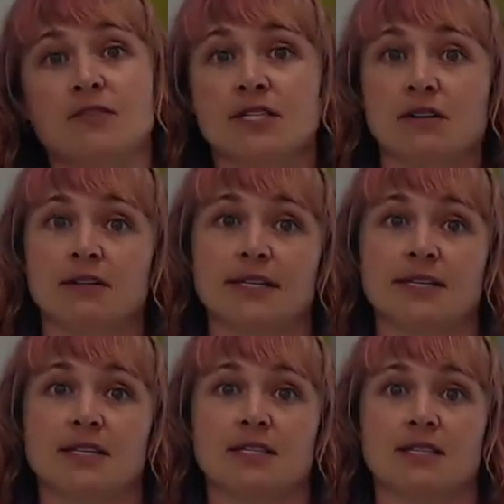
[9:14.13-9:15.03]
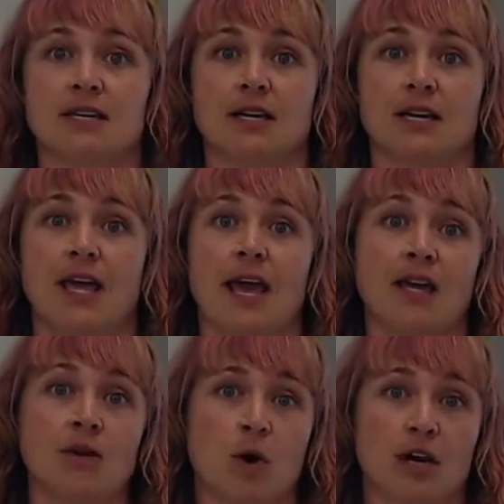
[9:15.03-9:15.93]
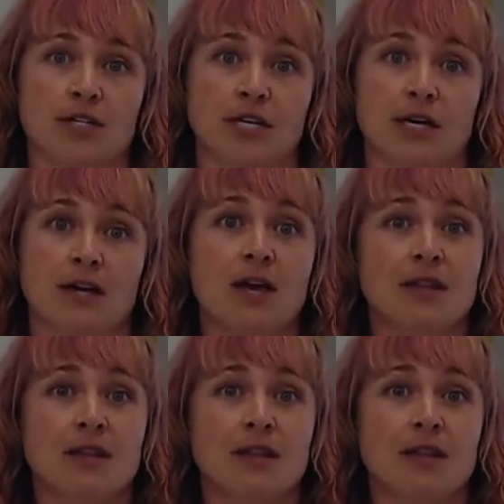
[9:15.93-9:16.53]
physical distancing, and hand washing